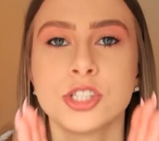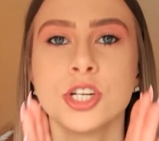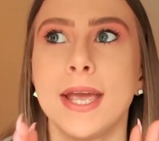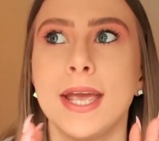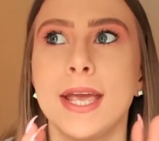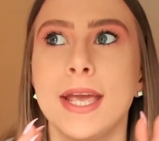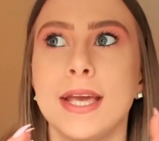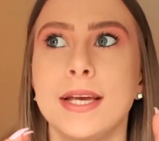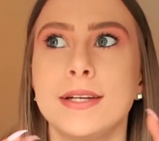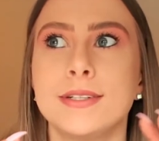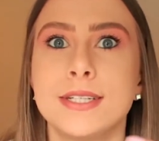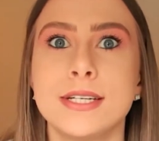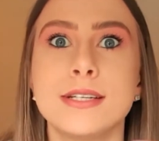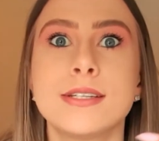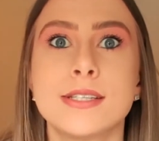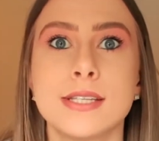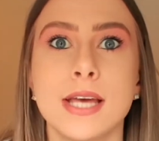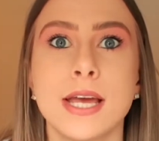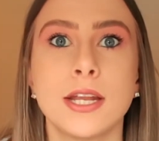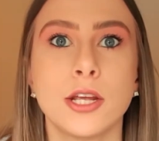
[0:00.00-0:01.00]
He did
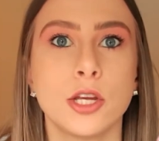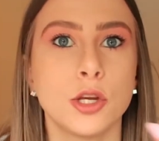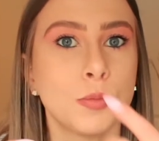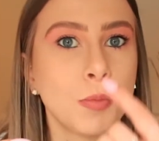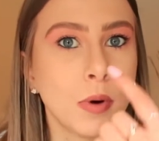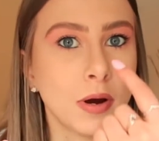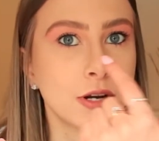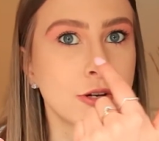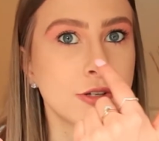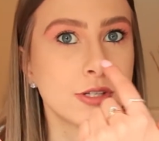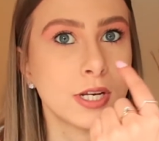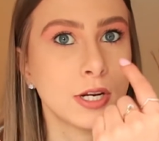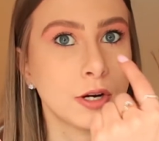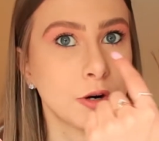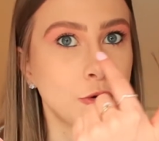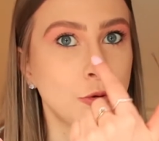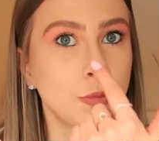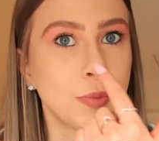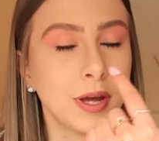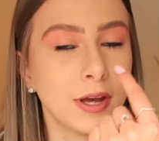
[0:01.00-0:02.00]
say that you might lose a
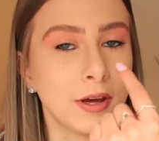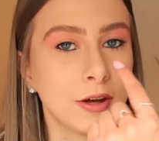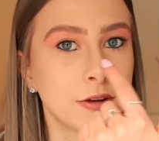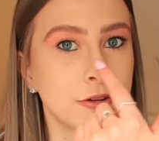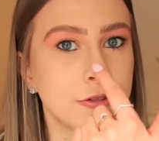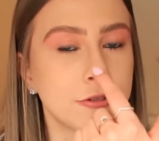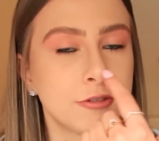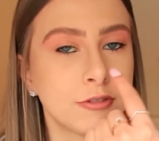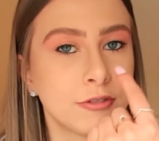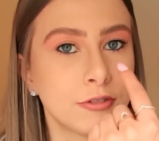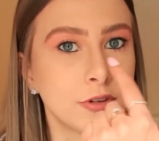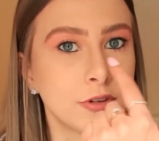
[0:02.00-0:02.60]
little bit of